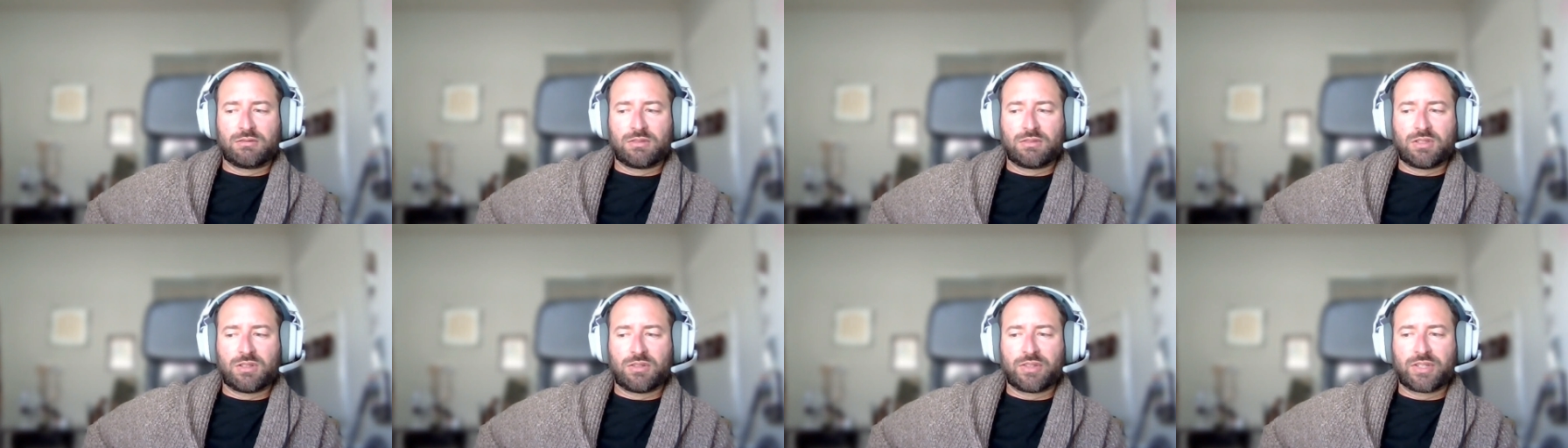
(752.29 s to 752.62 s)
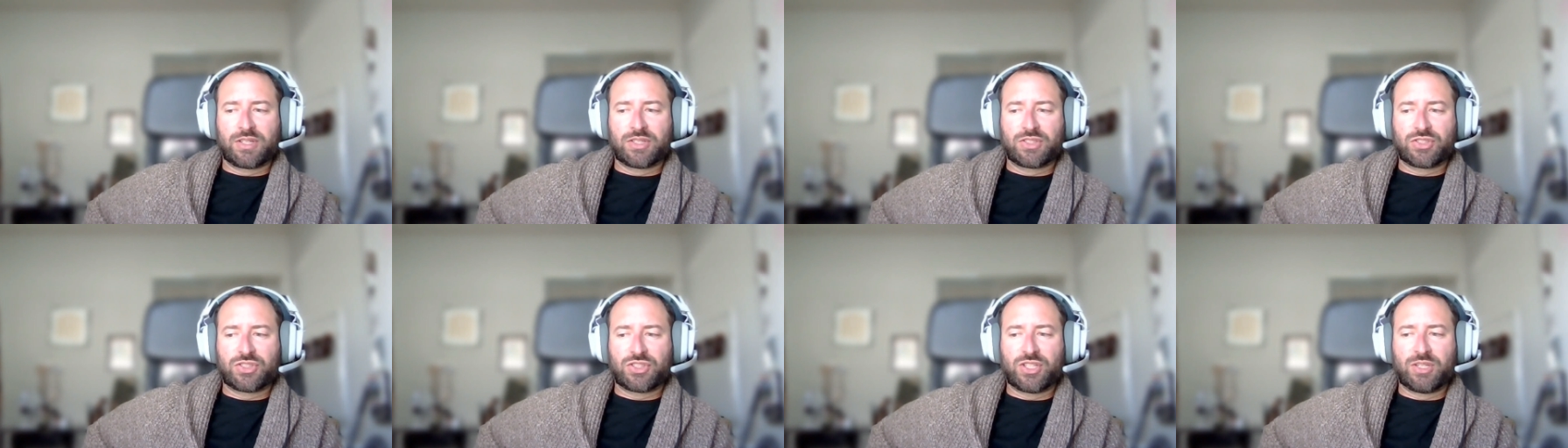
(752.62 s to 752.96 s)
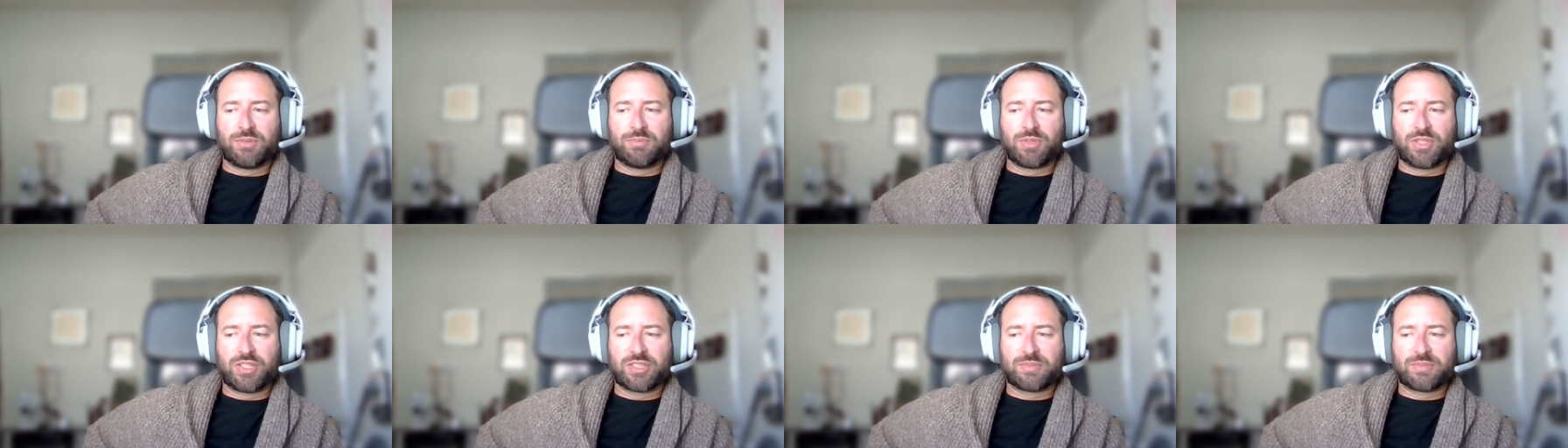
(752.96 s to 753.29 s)
going as
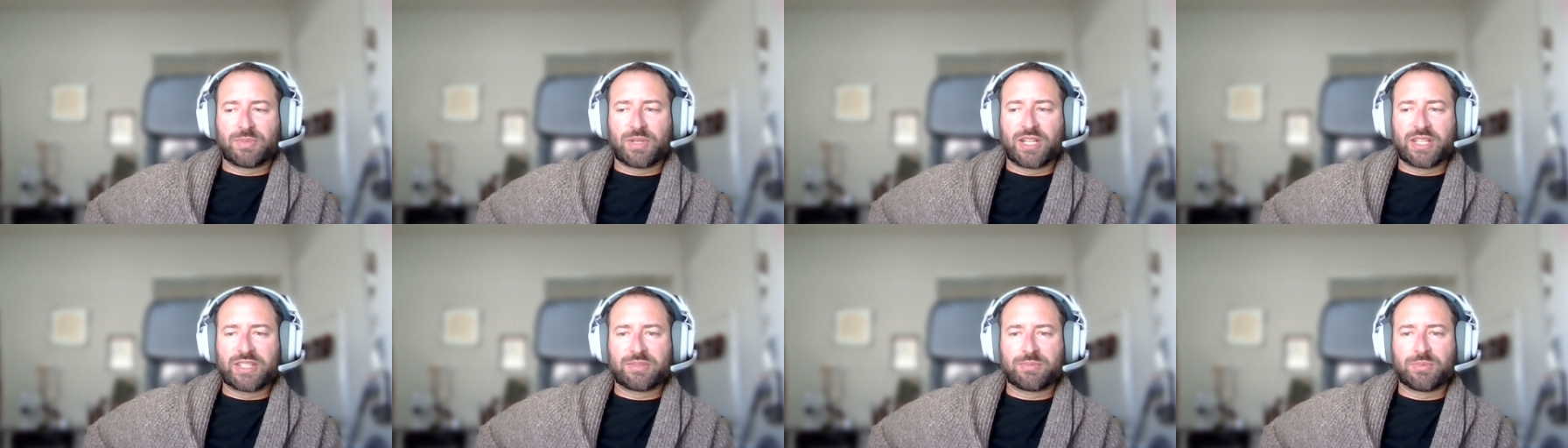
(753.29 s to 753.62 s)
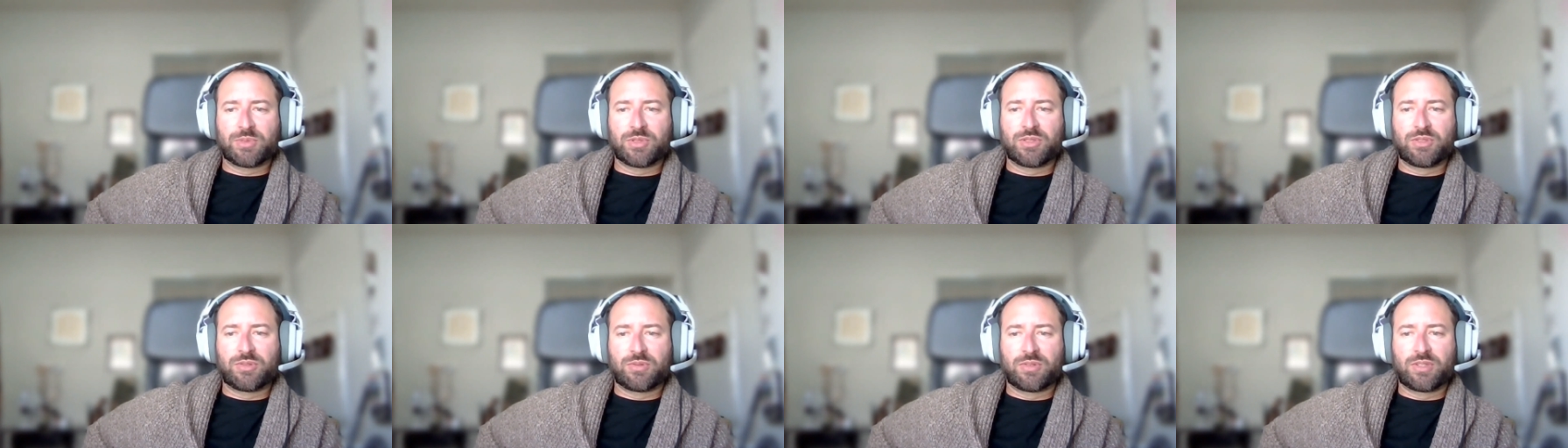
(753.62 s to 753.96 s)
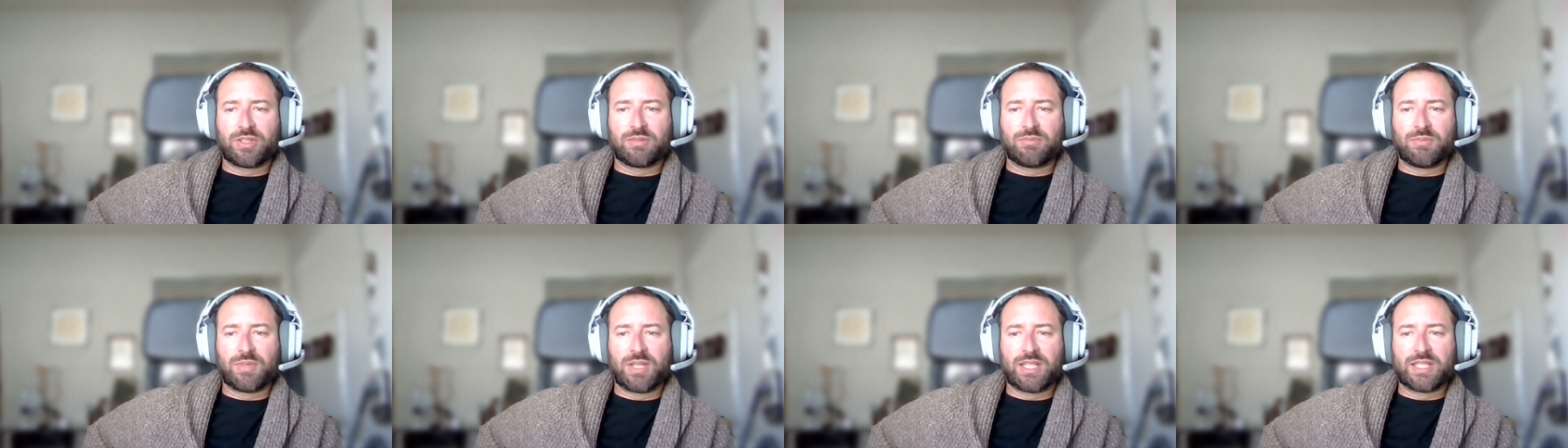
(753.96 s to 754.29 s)
cheaply as possible in order
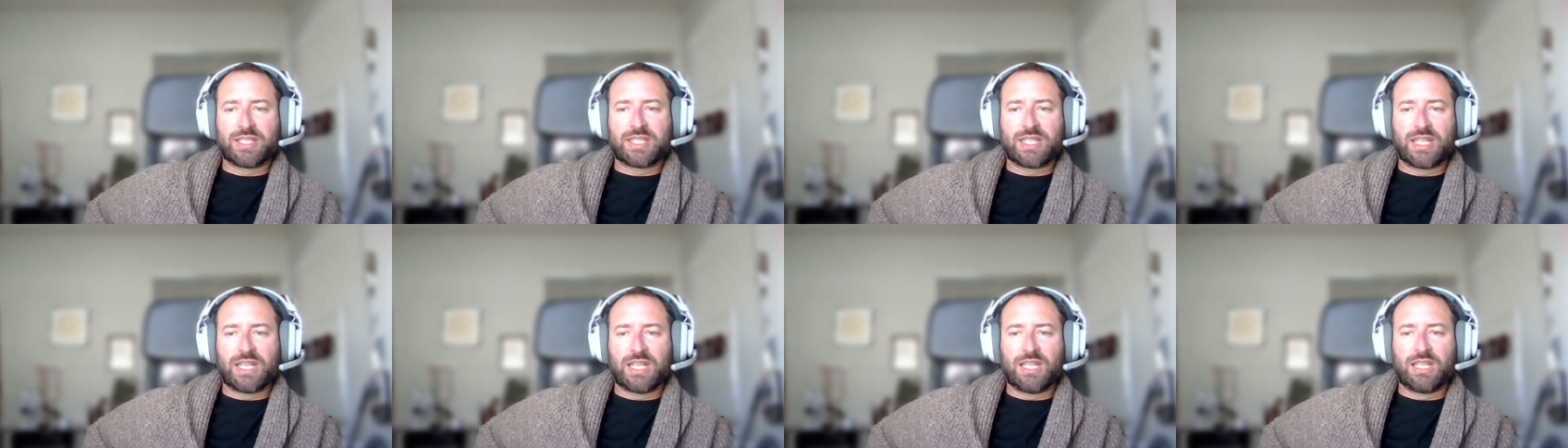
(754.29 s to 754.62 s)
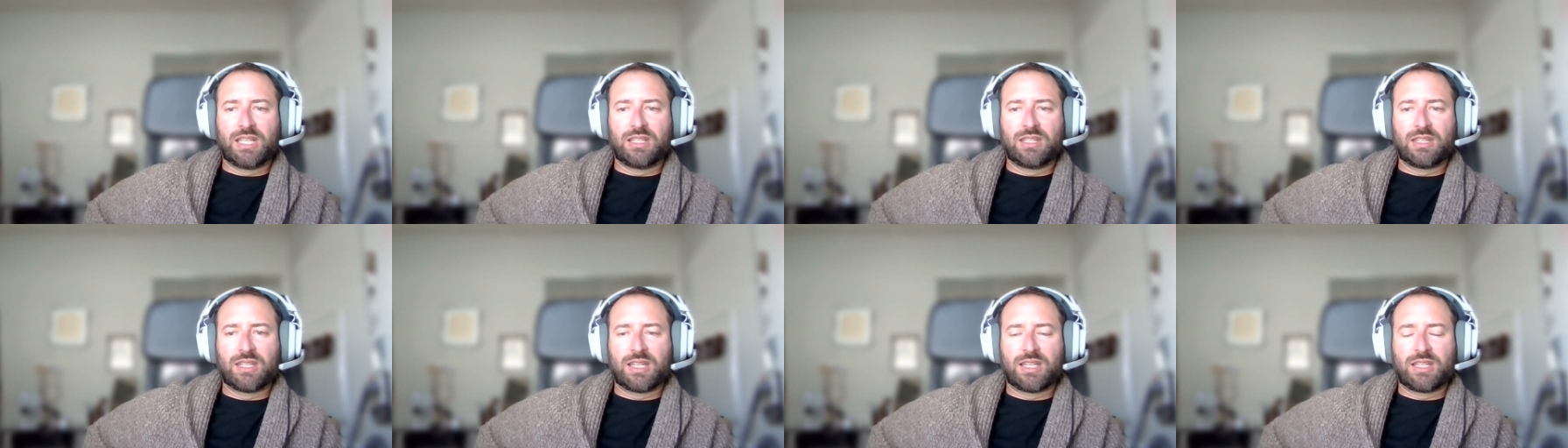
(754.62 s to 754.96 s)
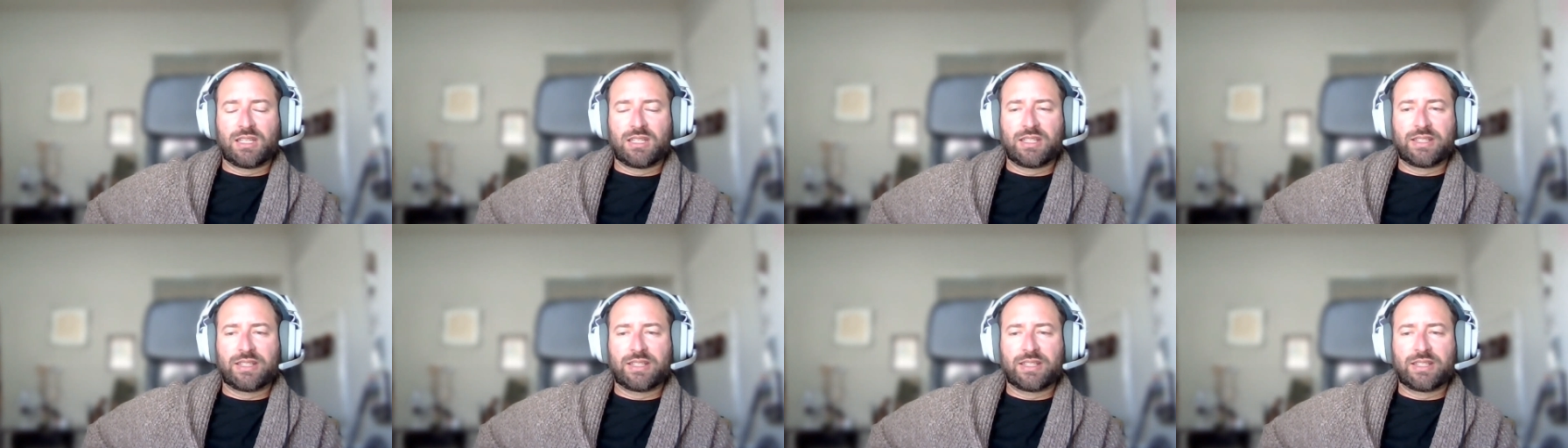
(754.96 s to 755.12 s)
to maintain that